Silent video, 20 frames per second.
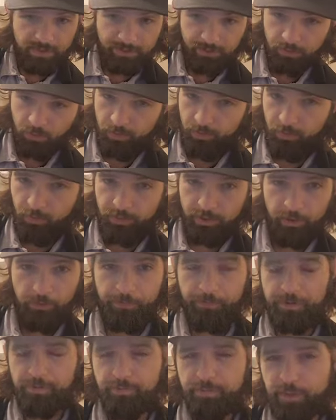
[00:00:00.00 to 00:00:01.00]
Normal,
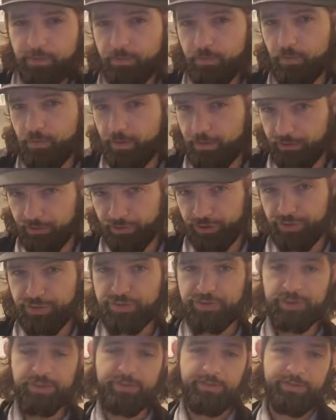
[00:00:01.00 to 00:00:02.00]
healthy people that are
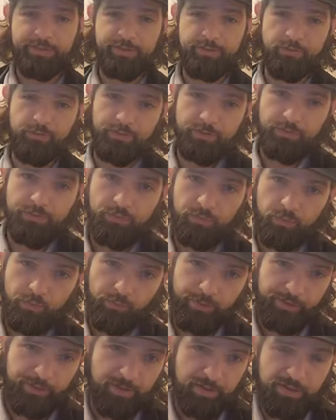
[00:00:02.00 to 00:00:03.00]
just generally going through a
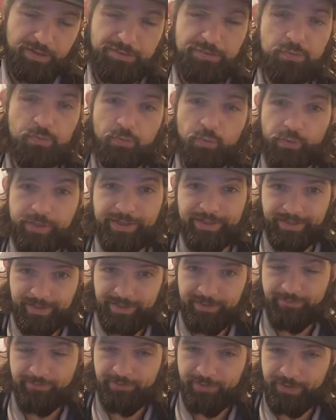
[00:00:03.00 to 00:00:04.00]
weight loss or weight
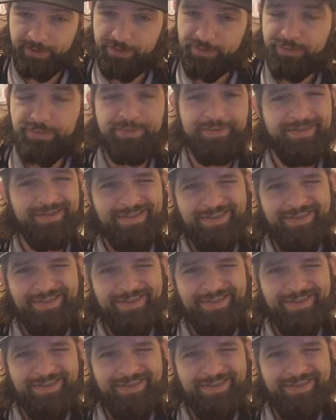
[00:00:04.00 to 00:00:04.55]
gain phase,